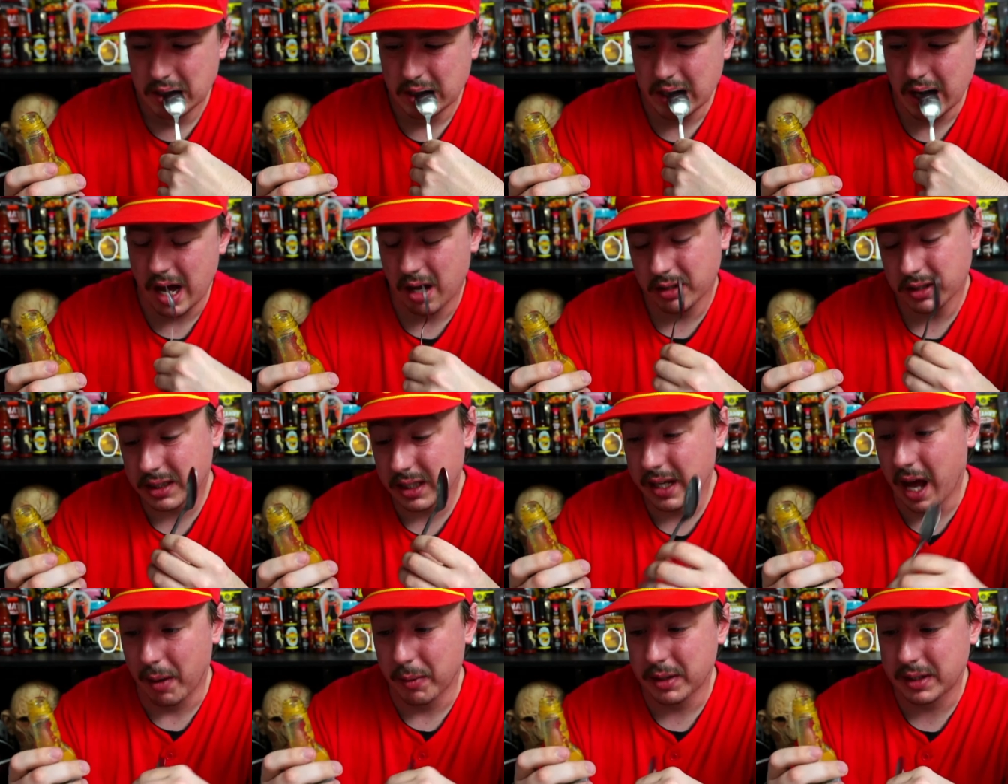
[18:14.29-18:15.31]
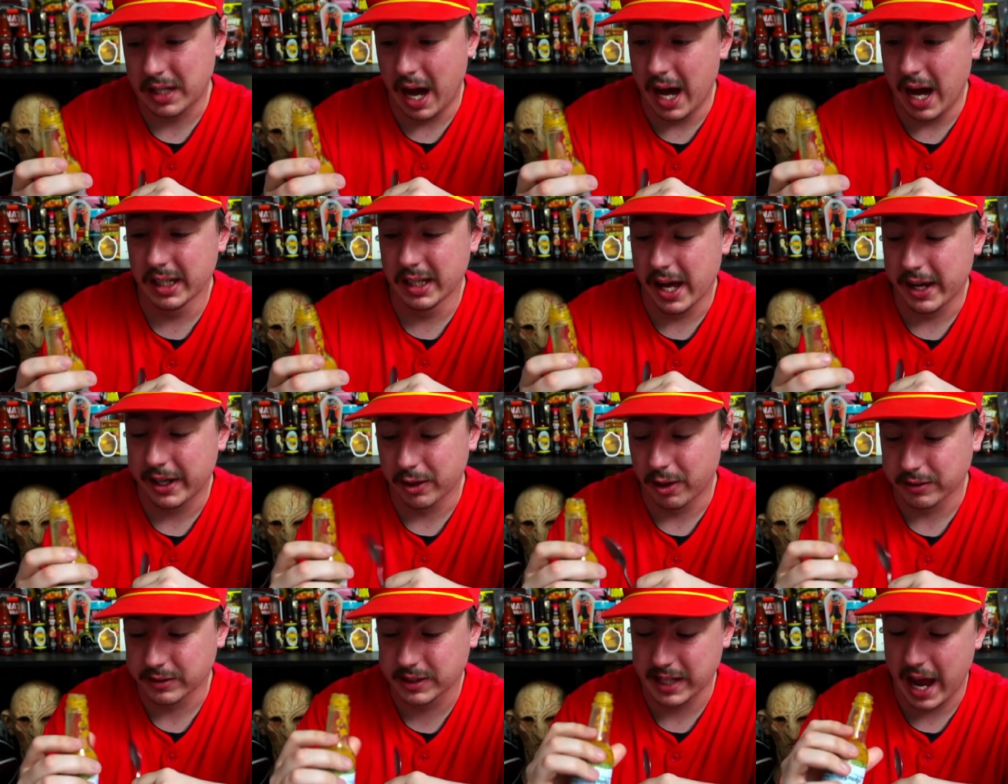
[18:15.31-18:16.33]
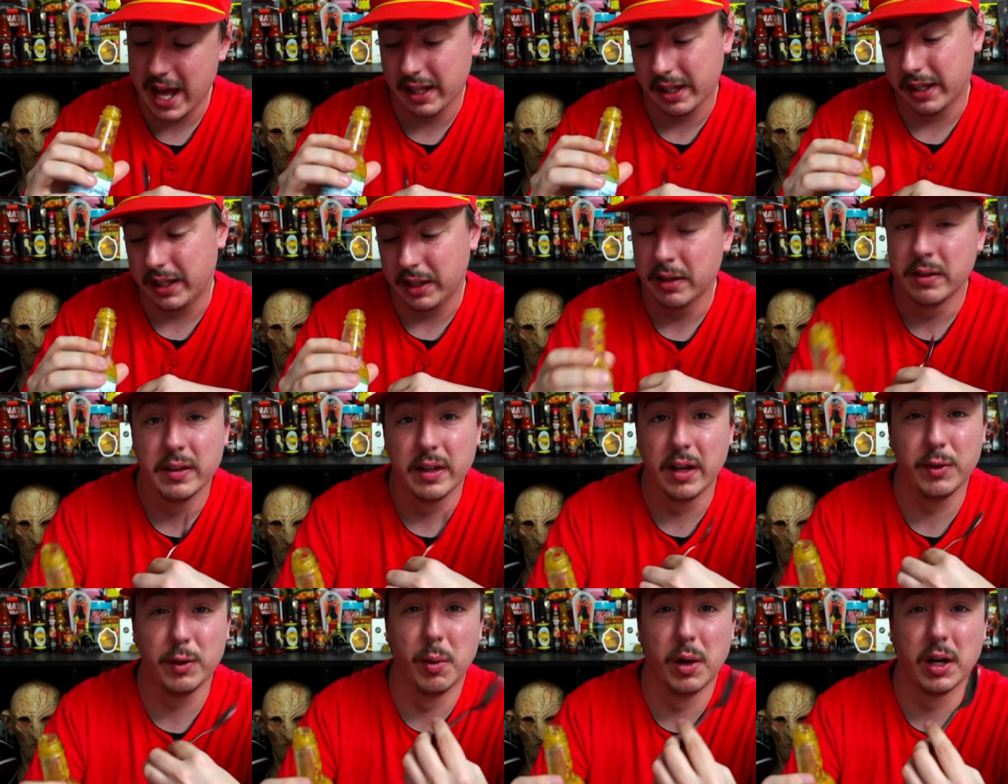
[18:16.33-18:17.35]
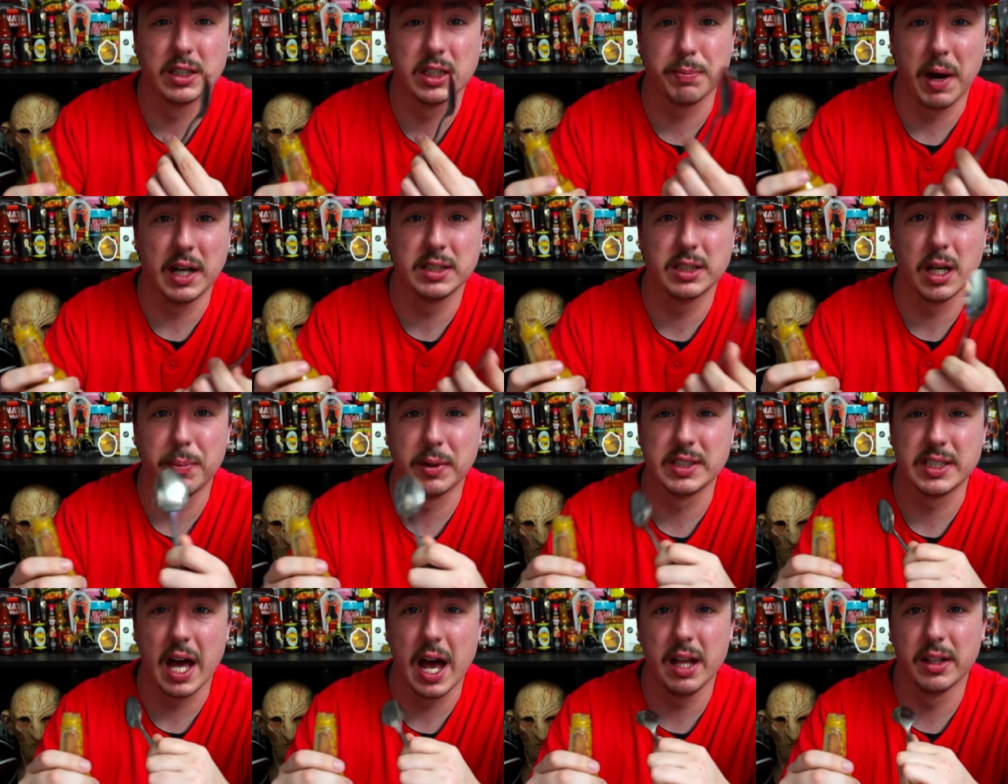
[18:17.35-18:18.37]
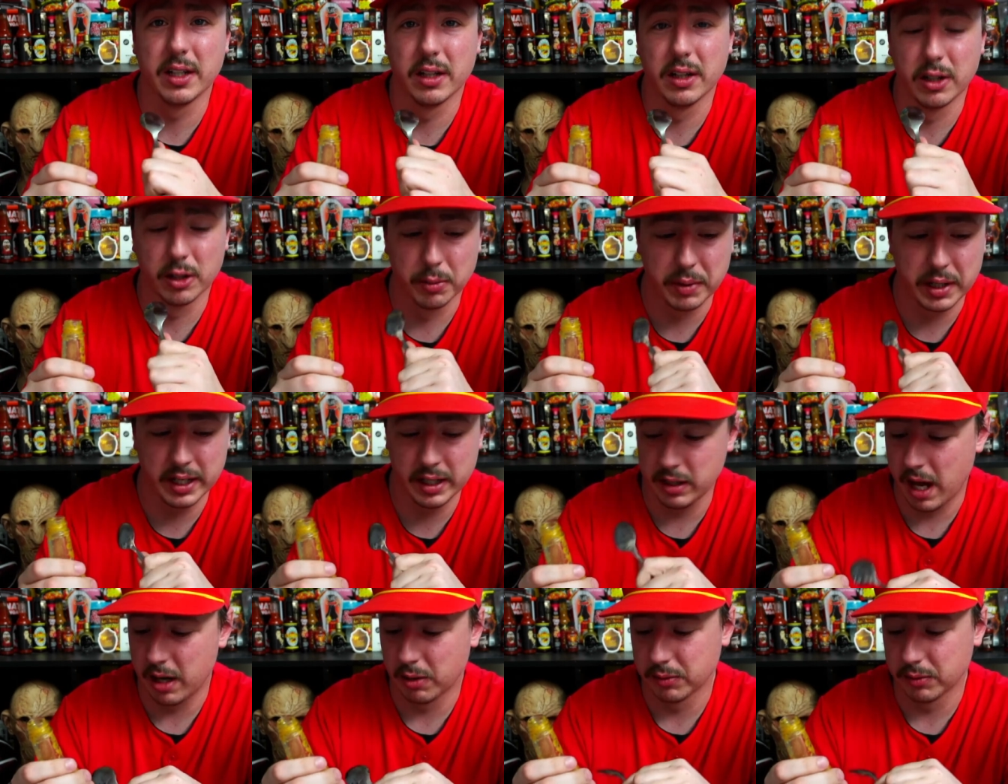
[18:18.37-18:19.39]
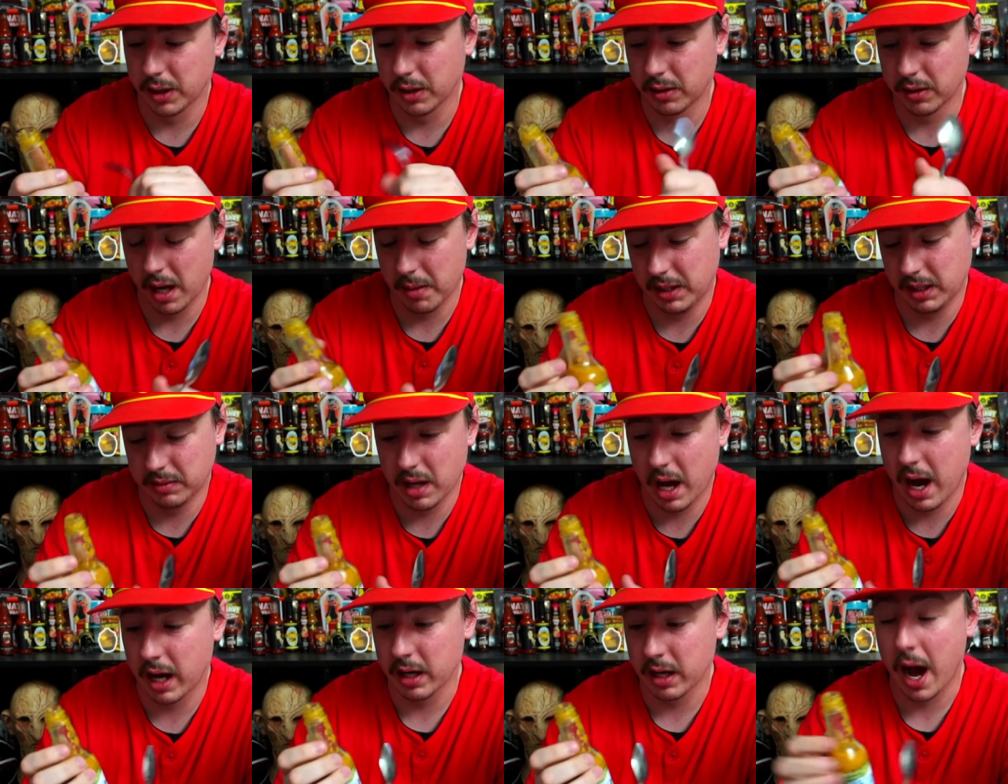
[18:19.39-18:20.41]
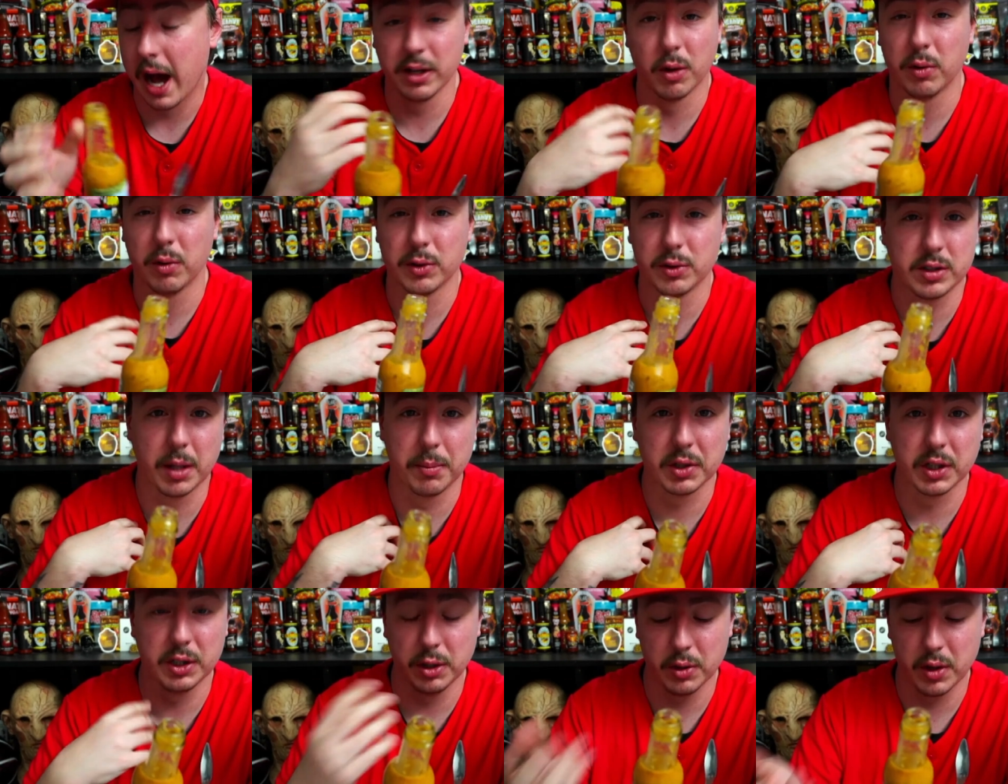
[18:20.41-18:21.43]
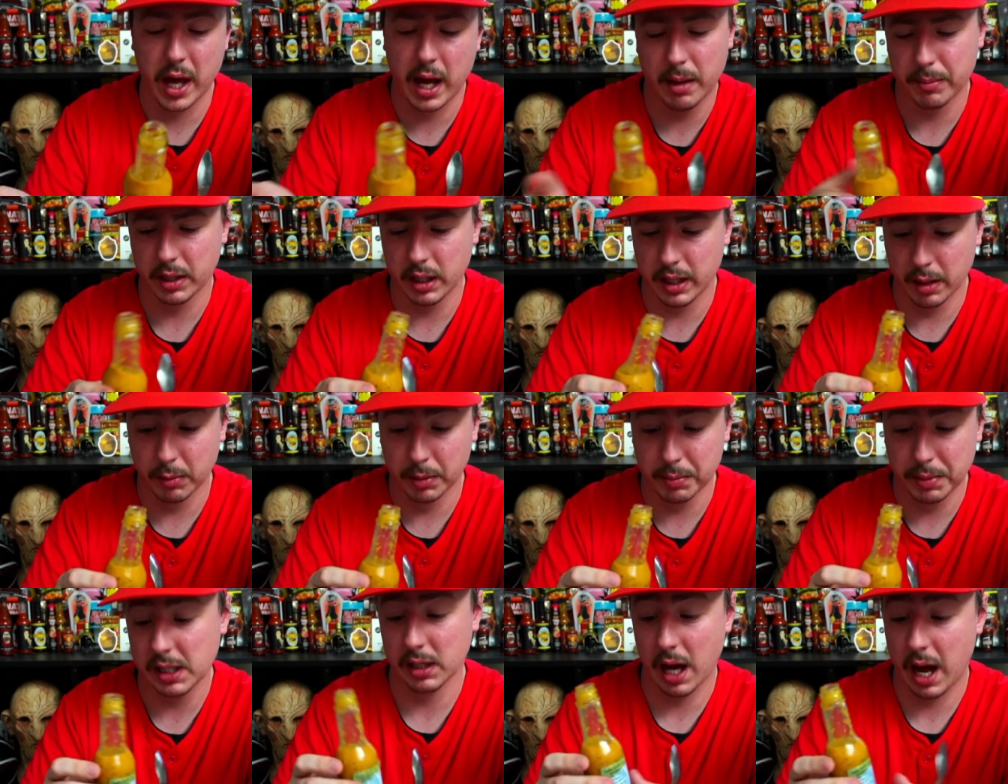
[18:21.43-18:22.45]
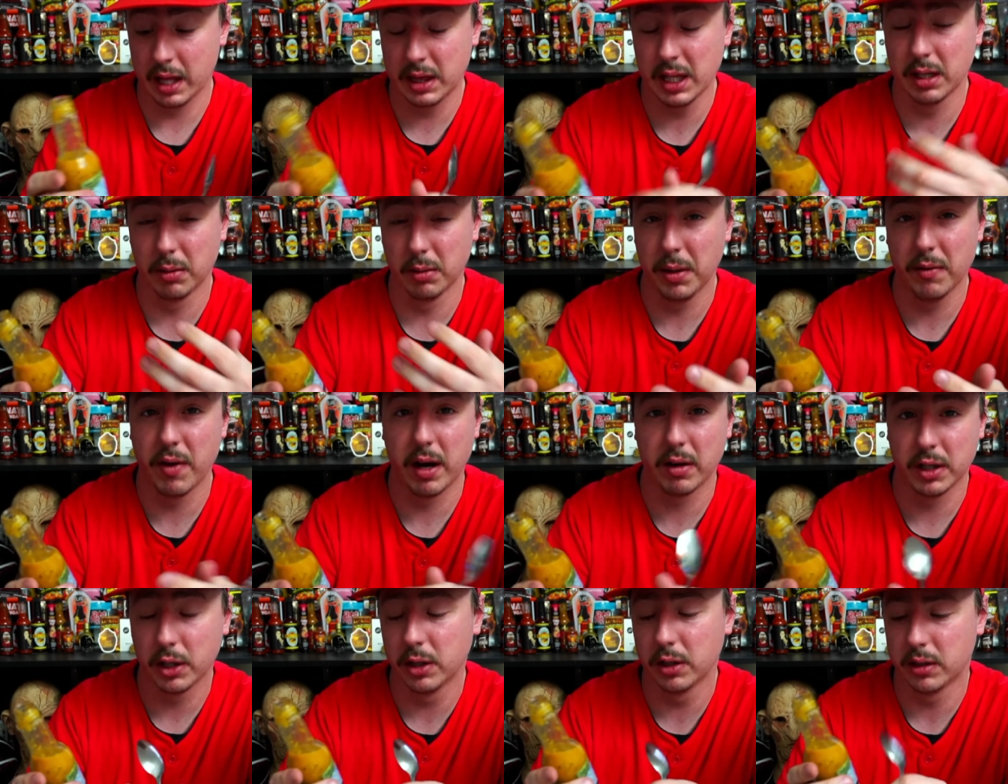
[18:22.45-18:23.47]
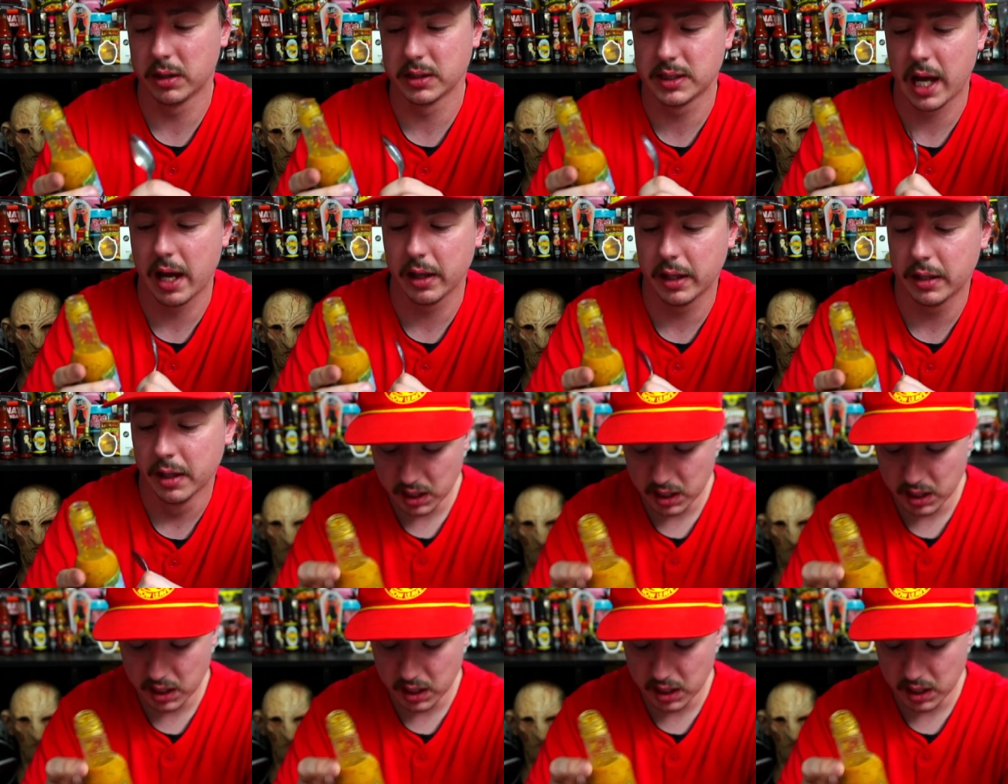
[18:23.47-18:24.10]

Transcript: honestly, I would kind of like it on salad if you want to spice up a salad a little bit. I don't know. I mean, I I don't typically do that, but it would be. I think it would be very good on a salad.